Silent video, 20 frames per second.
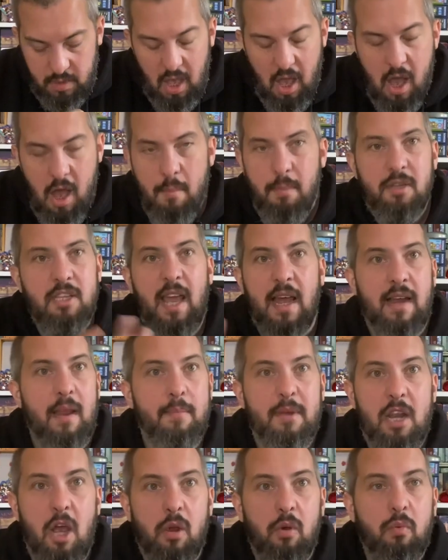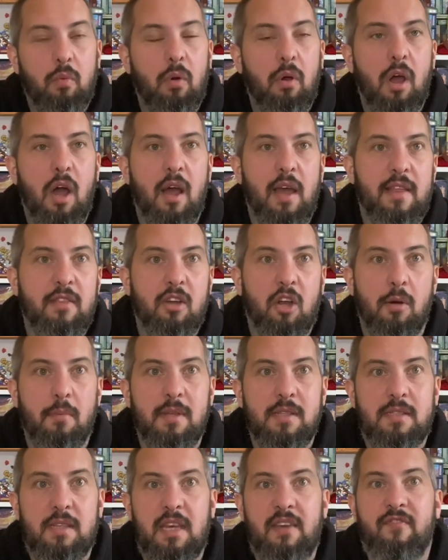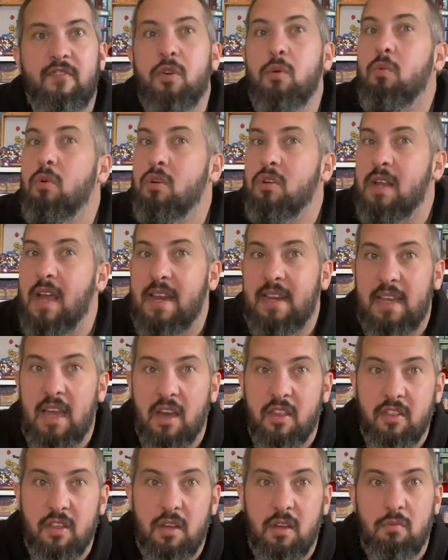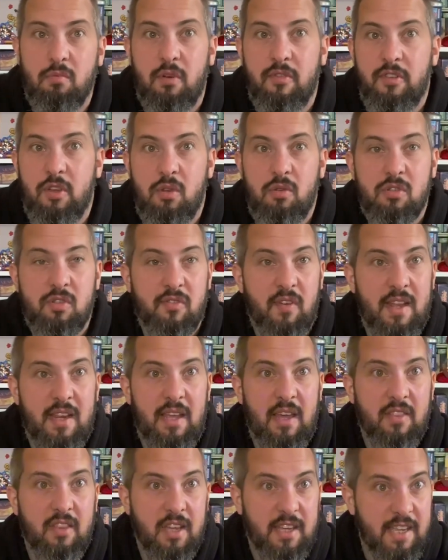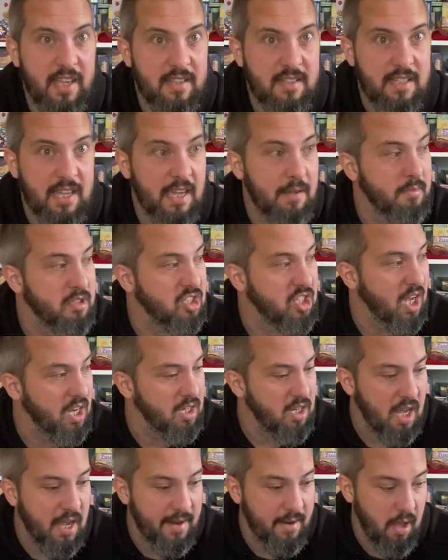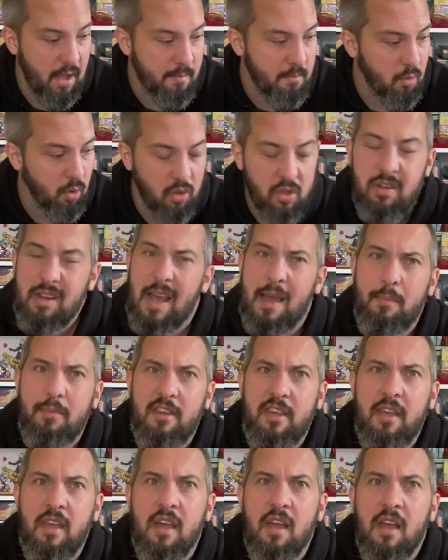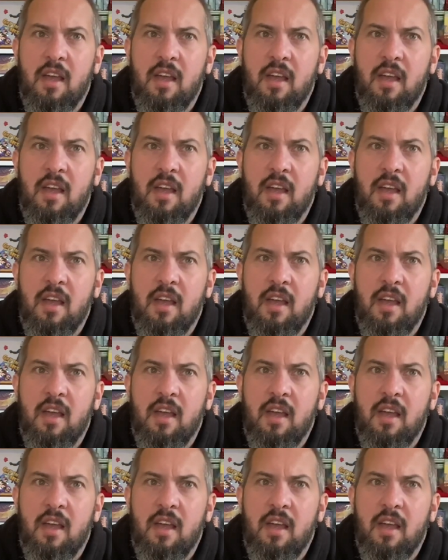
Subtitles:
But yeah, let me know in the comments if you want any other reviews of any other kids games done, and I'm more than happy